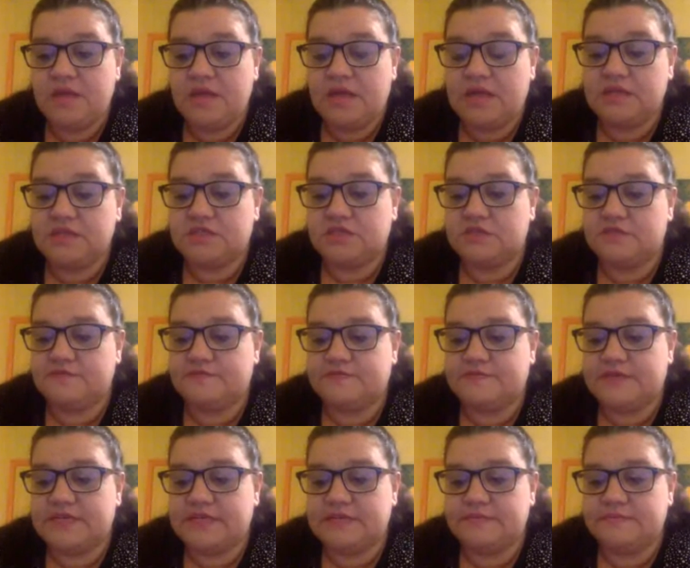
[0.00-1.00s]
sort of
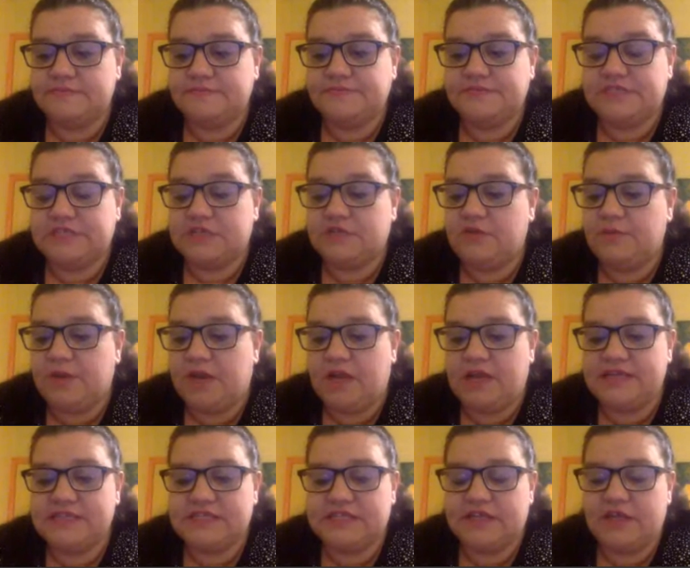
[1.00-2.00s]

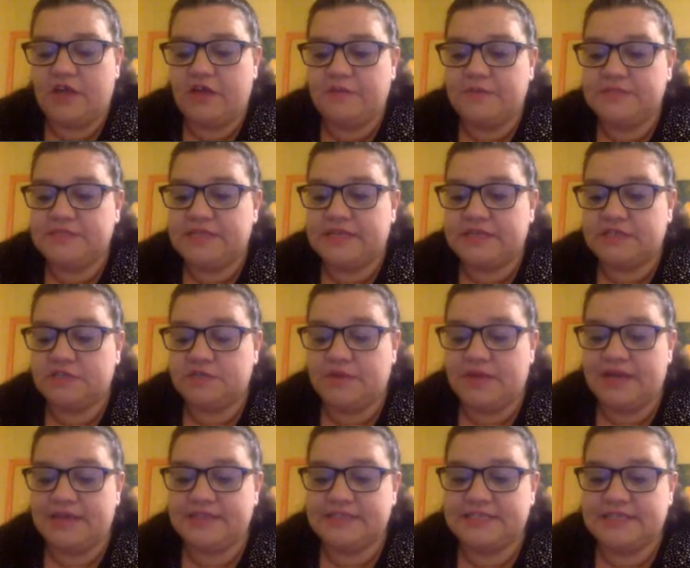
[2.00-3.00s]
decriminalizing
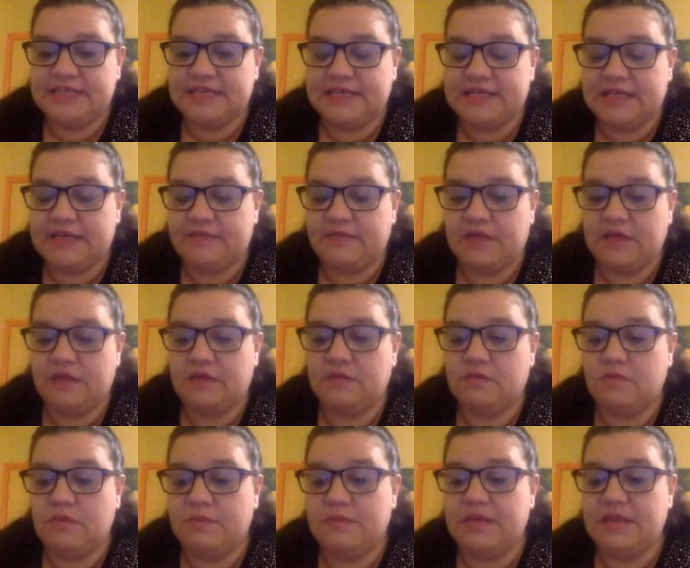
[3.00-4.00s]
homosexuality,
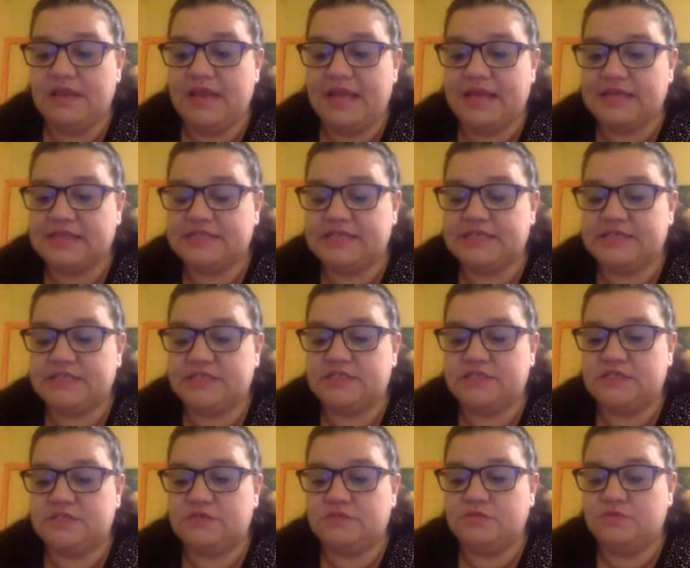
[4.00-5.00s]
giving women access
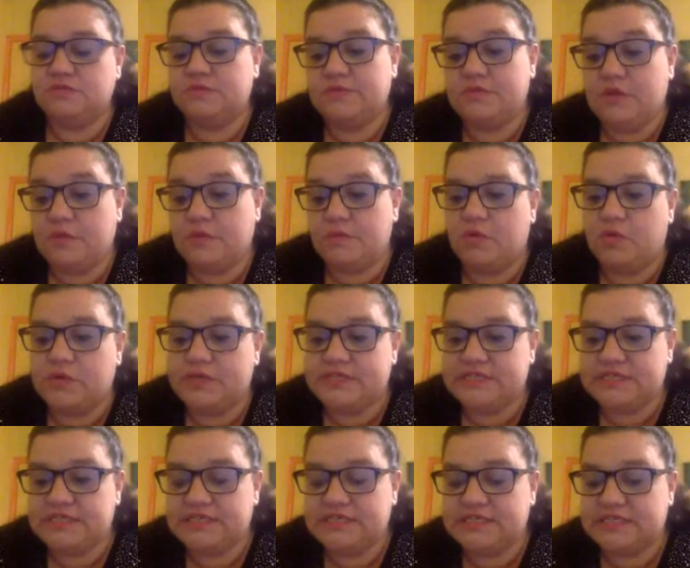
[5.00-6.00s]
to
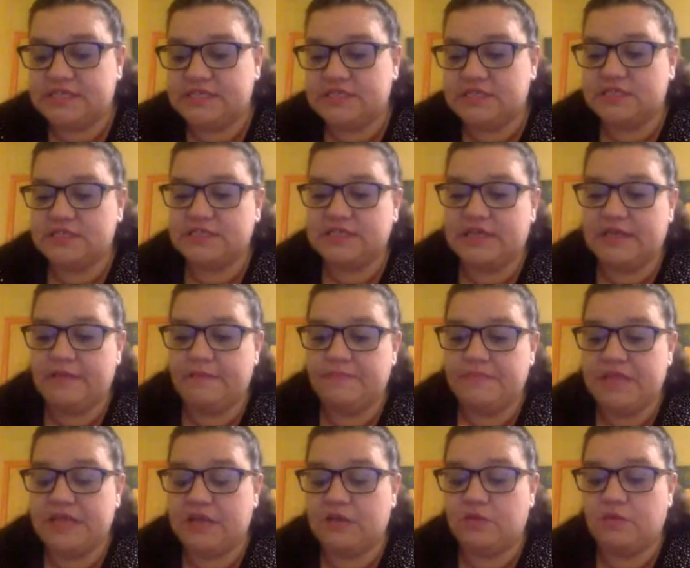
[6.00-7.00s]
mortgages and
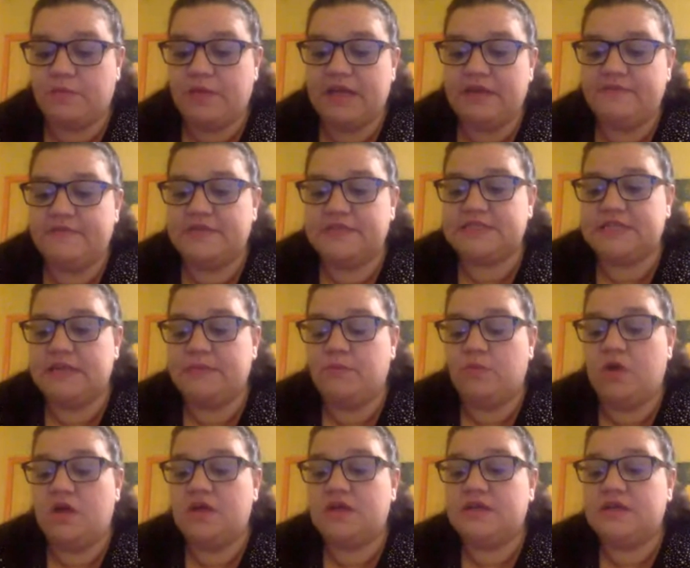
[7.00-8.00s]
equal pay for the same
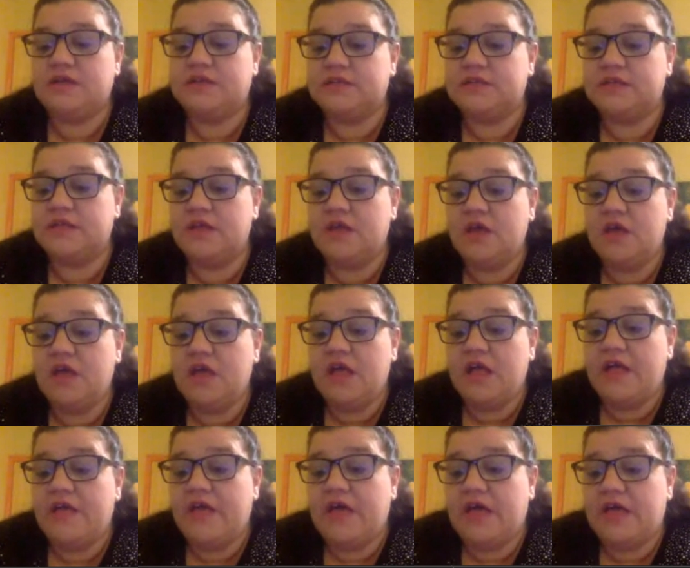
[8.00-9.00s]
work, and
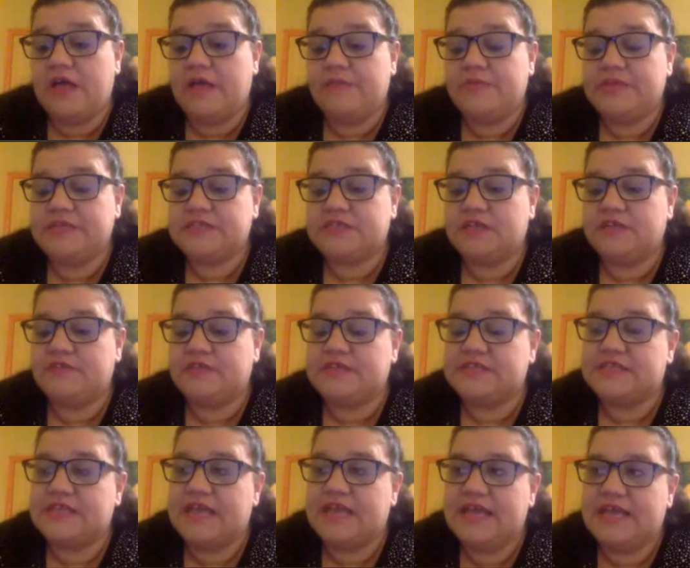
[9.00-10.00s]
these kind of
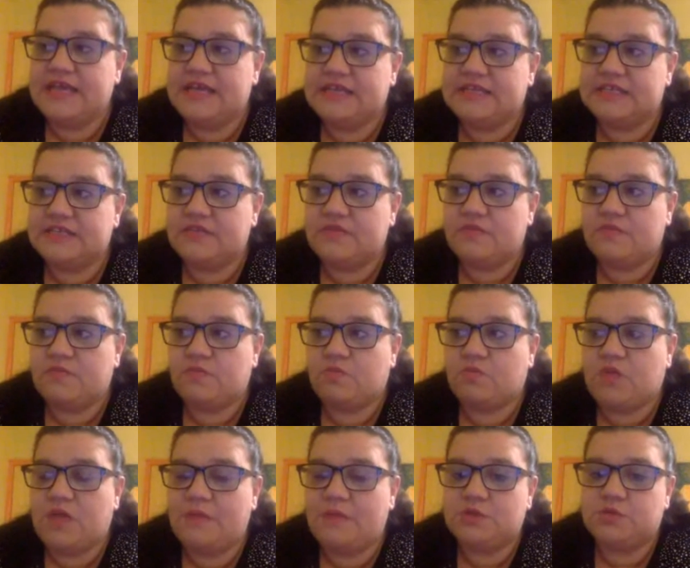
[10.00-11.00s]
things. It had
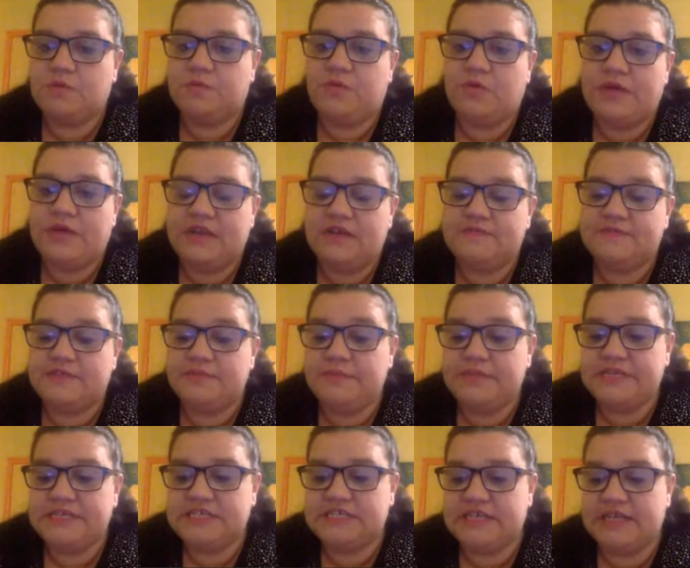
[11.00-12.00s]
come to a point of
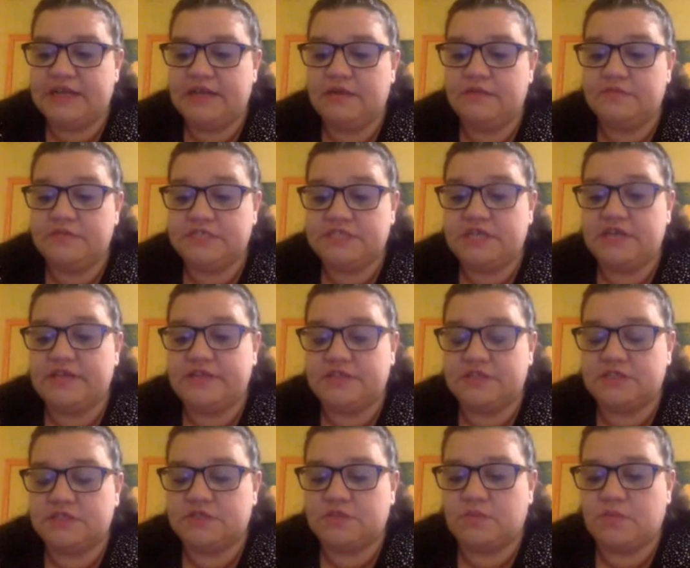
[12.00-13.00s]
diminishing
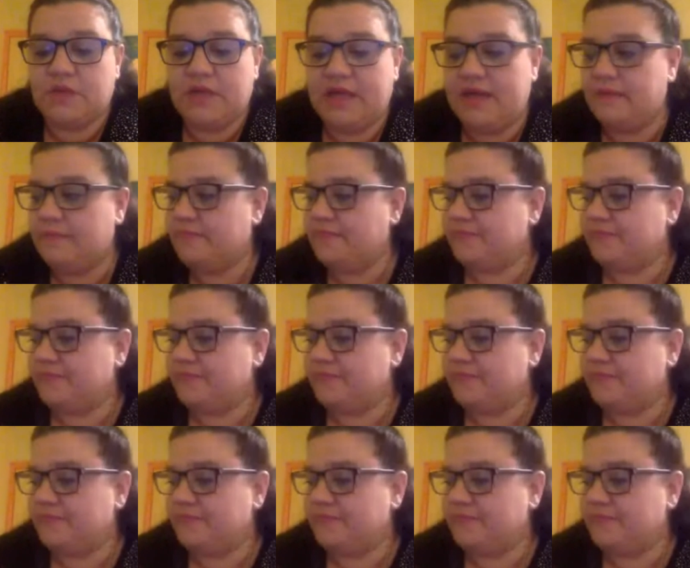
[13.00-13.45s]
returns where